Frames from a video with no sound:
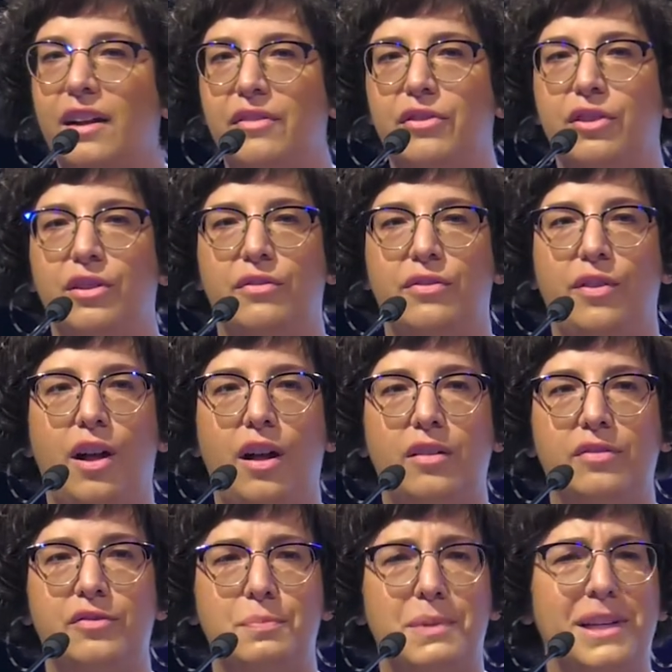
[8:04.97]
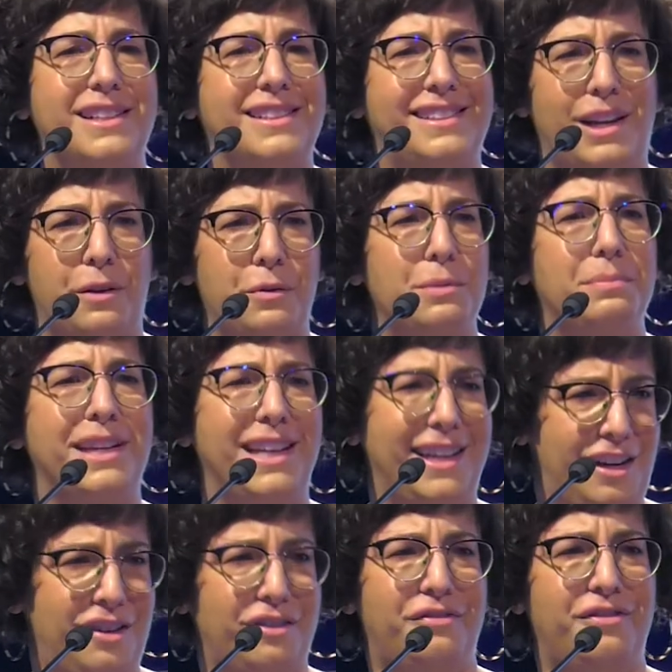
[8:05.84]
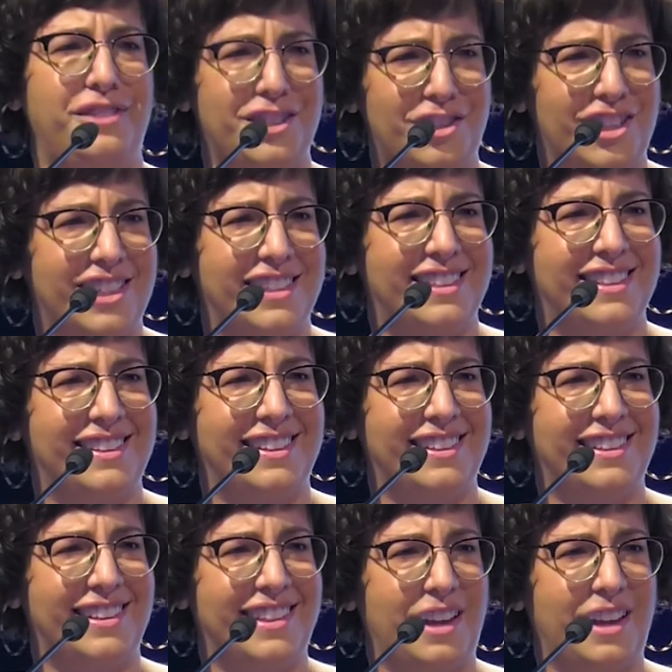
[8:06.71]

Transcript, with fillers: ever involved because that would be inefficient